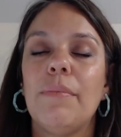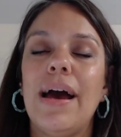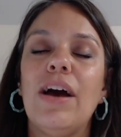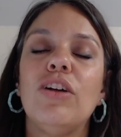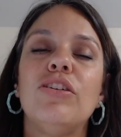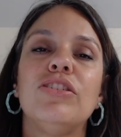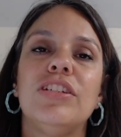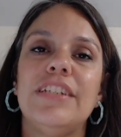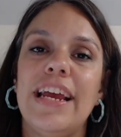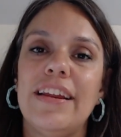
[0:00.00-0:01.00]
by
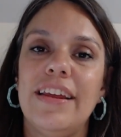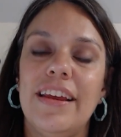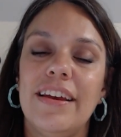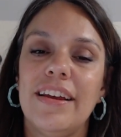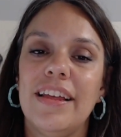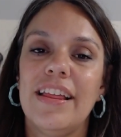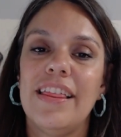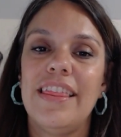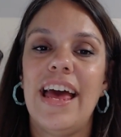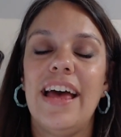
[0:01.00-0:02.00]
understanding
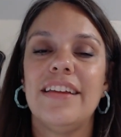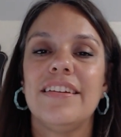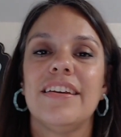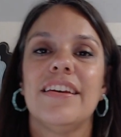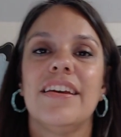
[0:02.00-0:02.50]
that